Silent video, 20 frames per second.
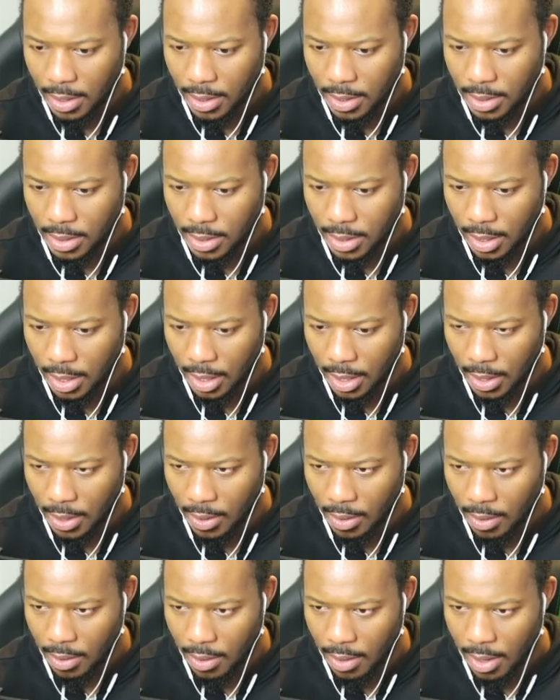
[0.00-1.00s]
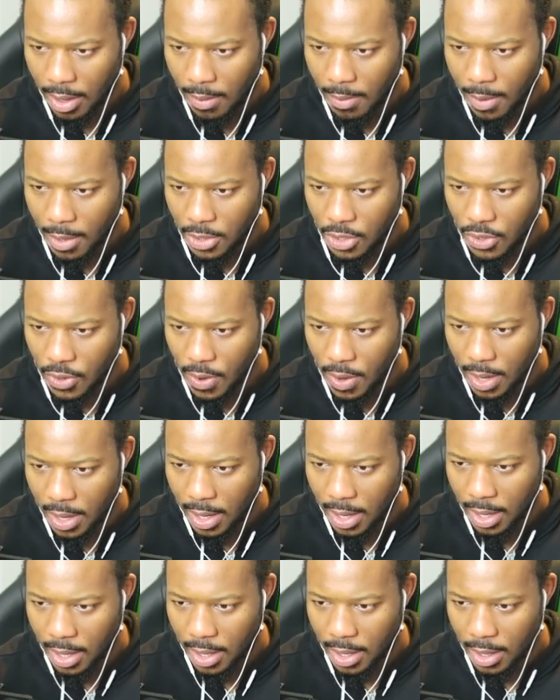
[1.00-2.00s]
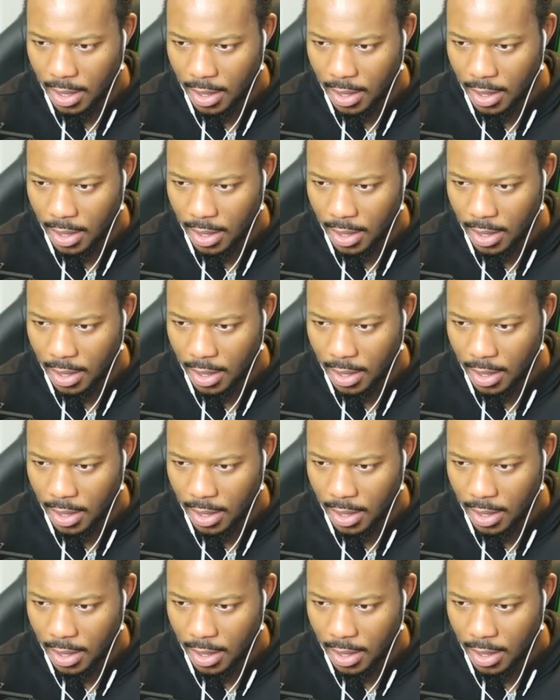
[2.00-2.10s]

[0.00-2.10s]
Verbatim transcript: Slowly but surely.